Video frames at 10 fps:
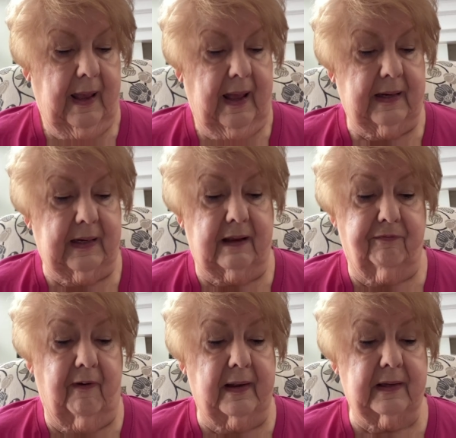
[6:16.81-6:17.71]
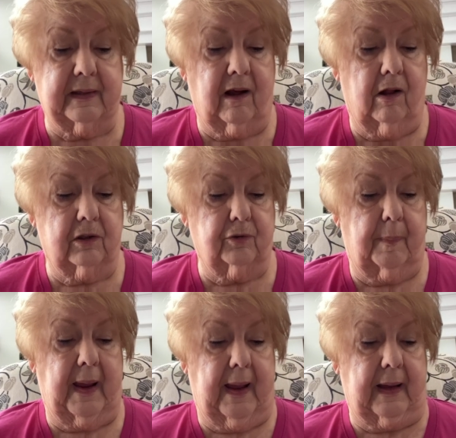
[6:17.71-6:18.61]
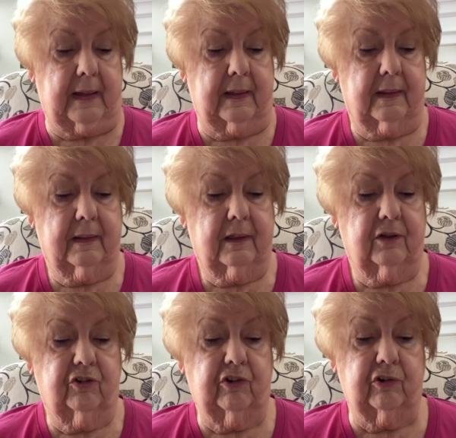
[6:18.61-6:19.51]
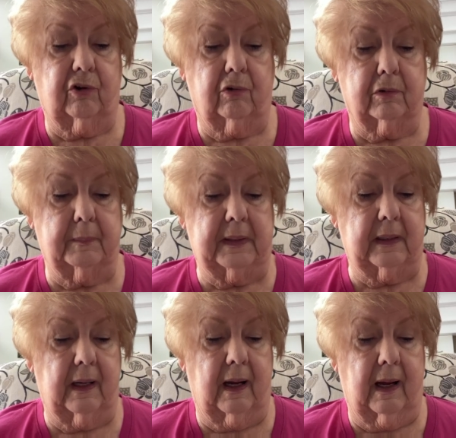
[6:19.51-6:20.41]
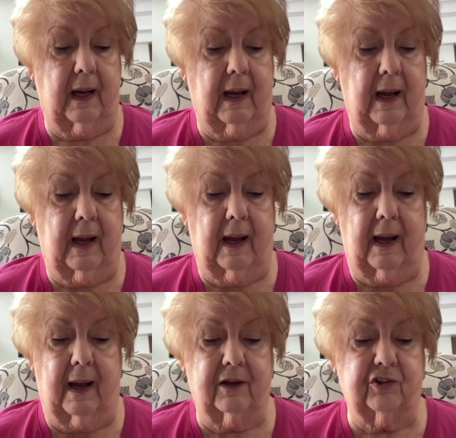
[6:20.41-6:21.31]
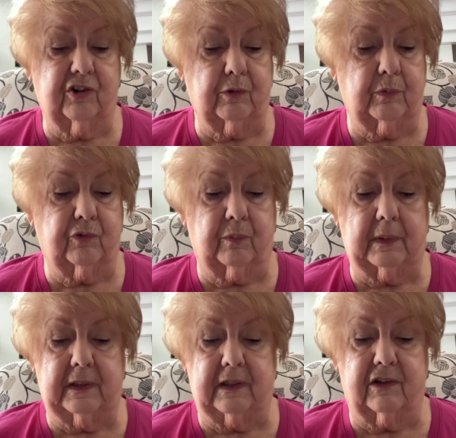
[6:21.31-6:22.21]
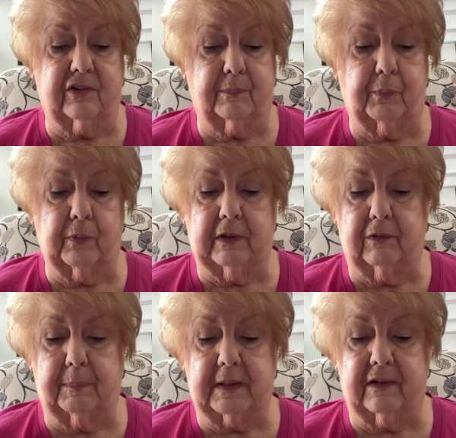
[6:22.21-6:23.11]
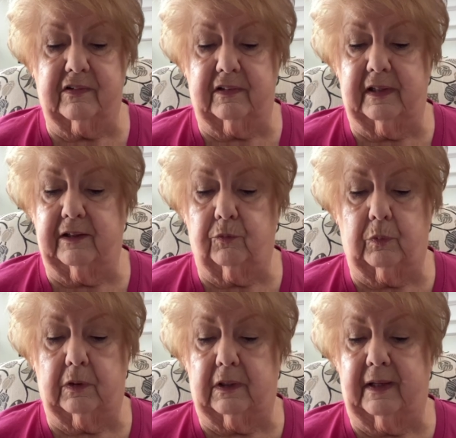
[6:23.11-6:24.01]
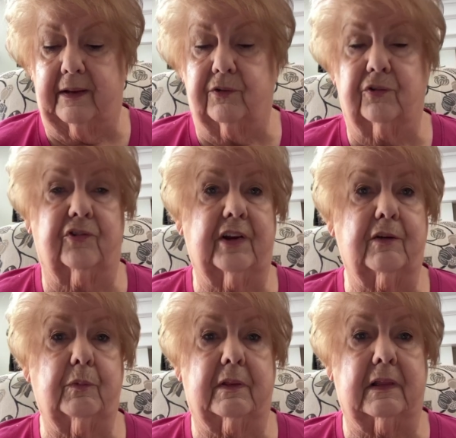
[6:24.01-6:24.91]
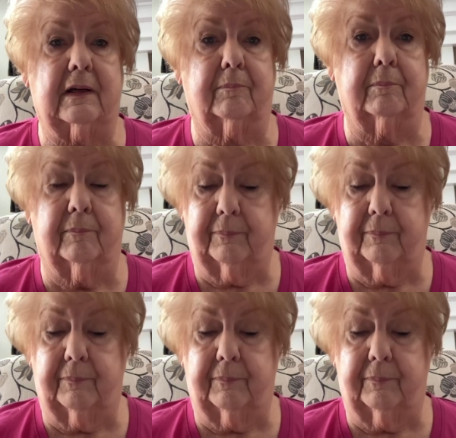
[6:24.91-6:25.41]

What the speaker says: And I finally called her back. She told me she was really disappointed because Lynn wouldn't let her stay with him.